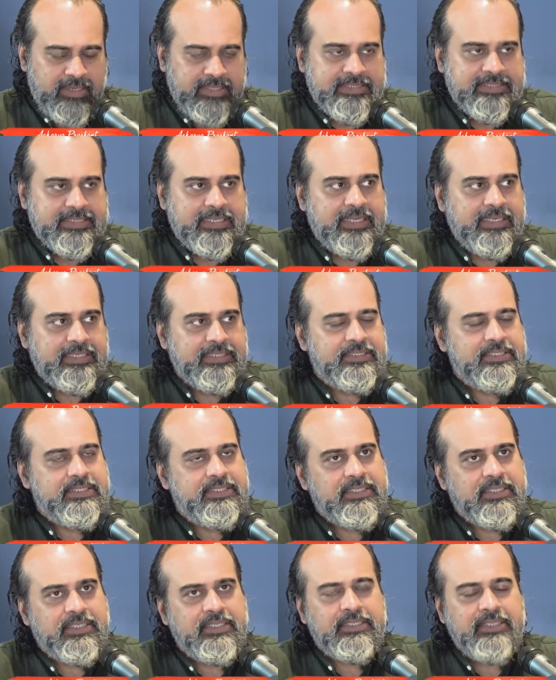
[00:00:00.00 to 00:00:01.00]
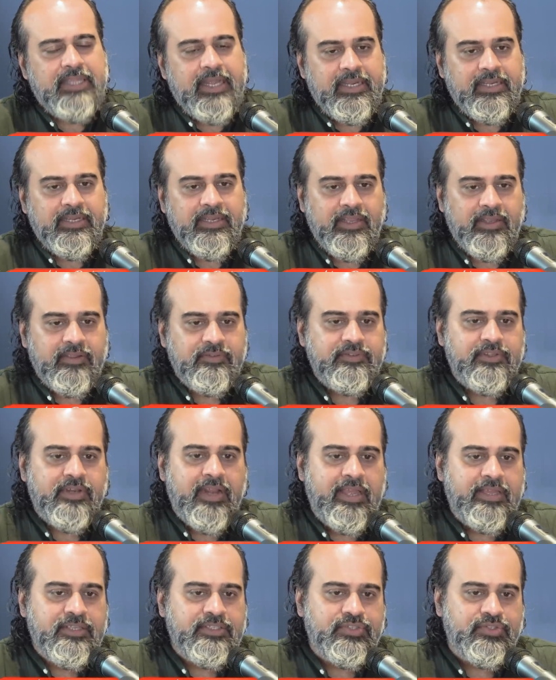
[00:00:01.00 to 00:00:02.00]
It is culture that gives
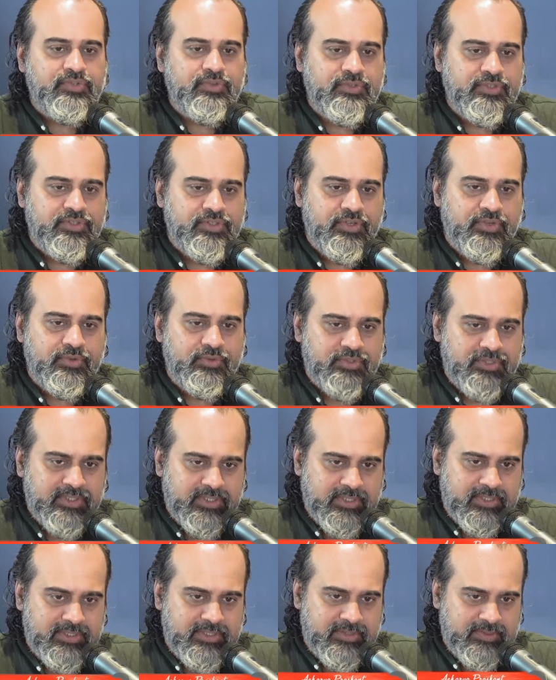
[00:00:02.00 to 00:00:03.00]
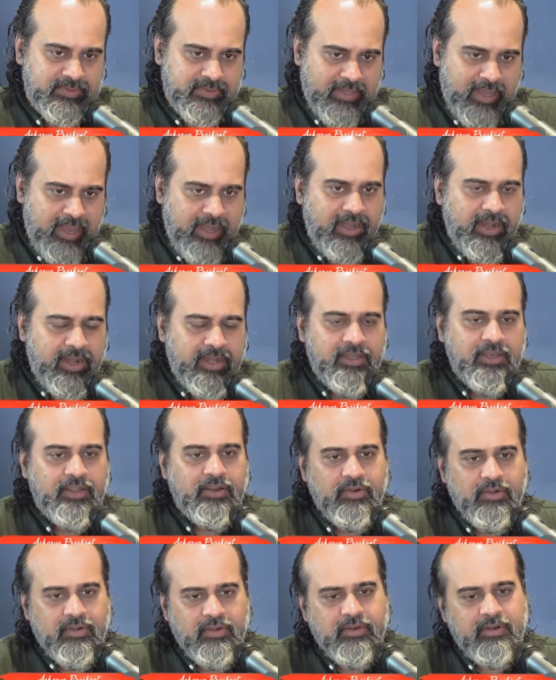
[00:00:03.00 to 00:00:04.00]
rise to institutions, and
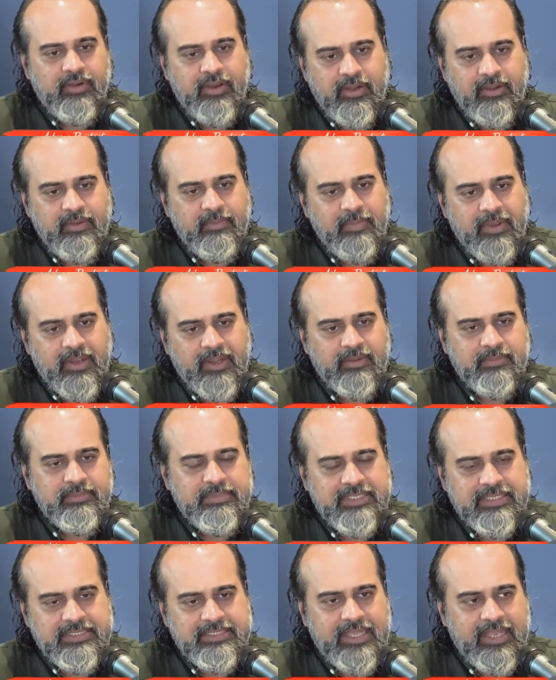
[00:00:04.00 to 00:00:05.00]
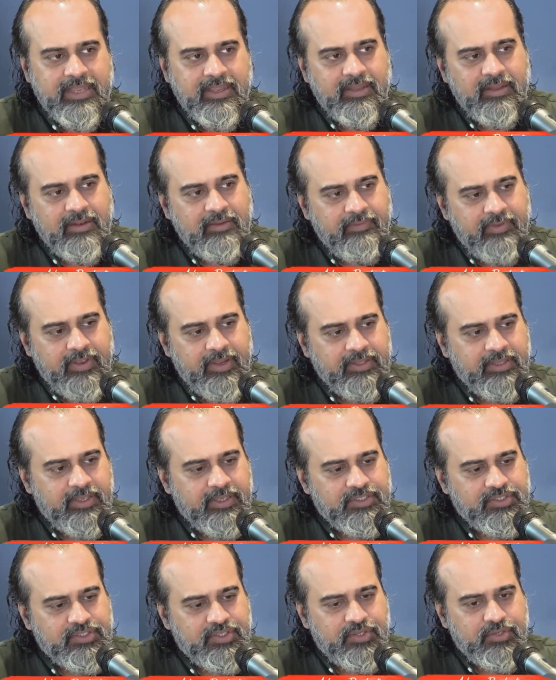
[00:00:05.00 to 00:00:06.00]
later on it becomes a cycle where
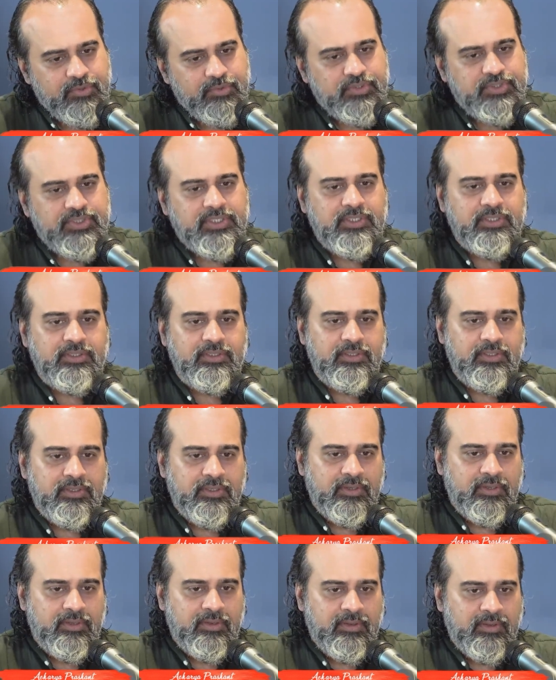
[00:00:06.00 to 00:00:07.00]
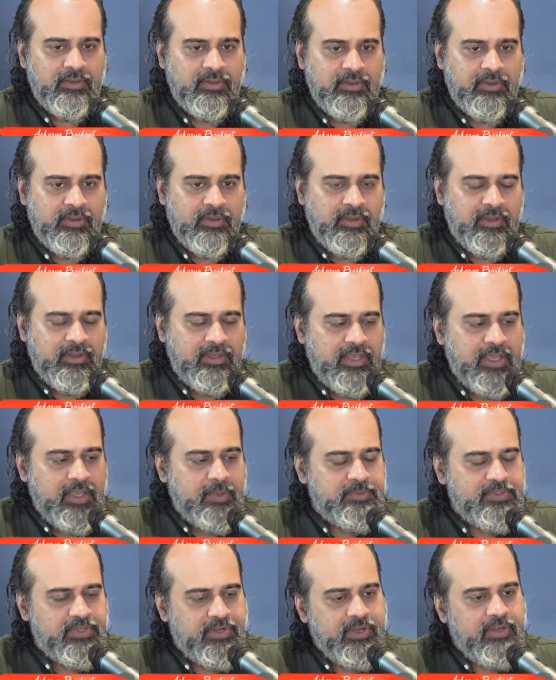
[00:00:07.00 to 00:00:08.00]
the institution
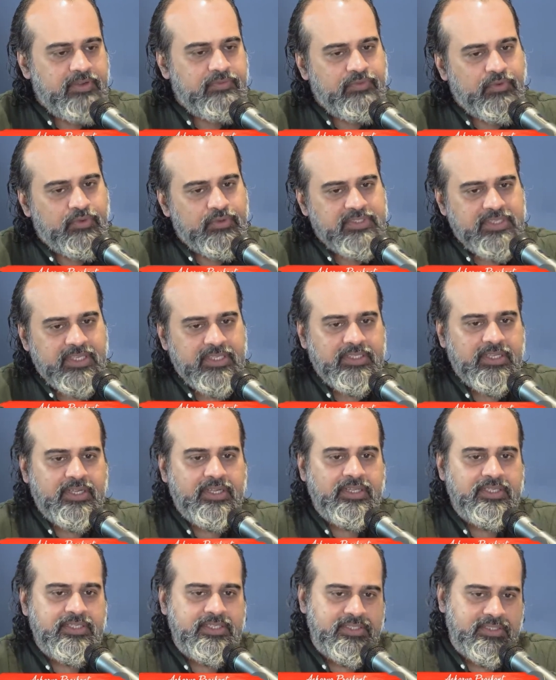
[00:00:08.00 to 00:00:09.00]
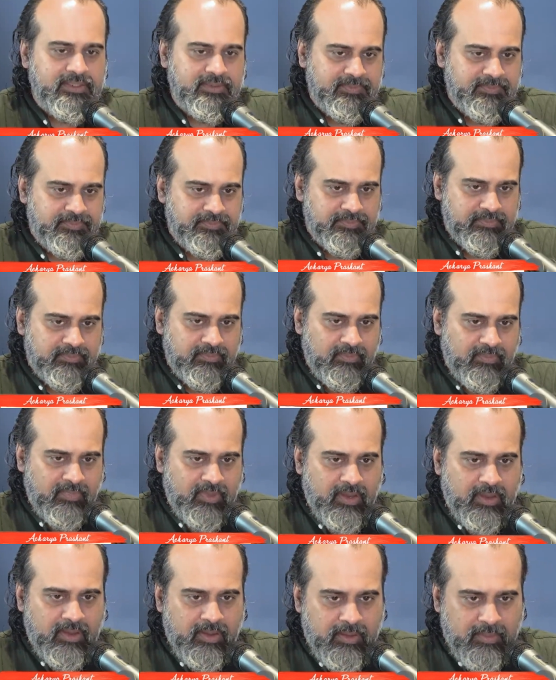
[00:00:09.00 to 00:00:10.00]
keeps reinforcing the culture.
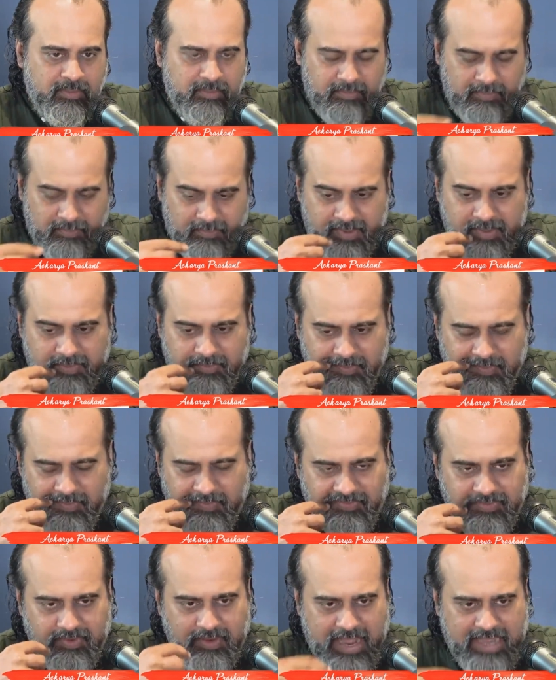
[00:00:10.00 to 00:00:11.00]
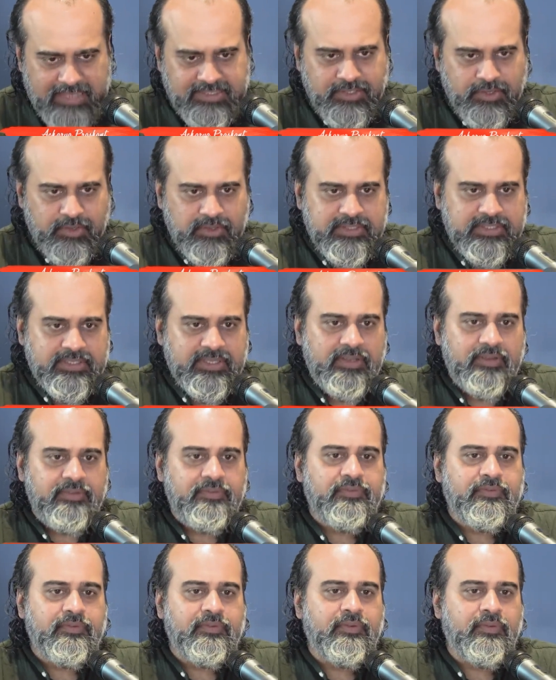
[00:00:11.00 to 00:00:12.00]
But ask
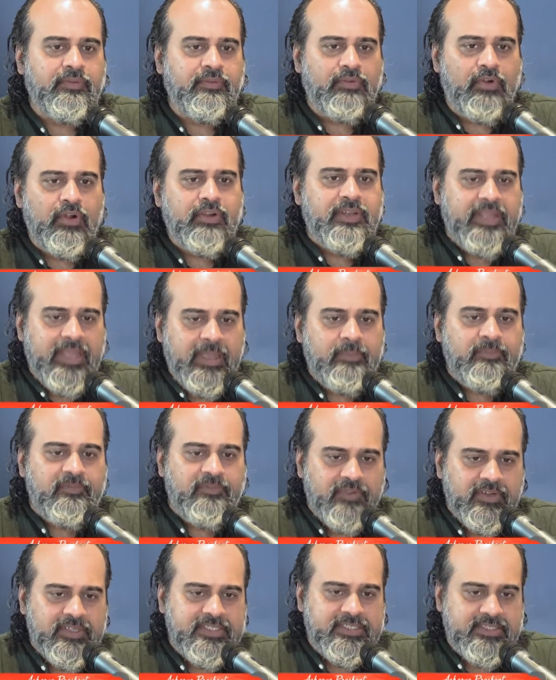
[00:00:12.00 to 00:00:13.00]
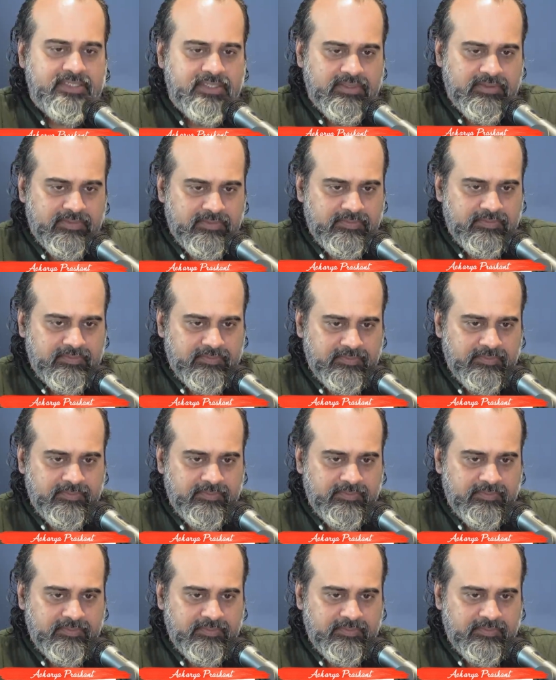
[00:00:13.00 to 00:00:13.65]
yourself, what came first?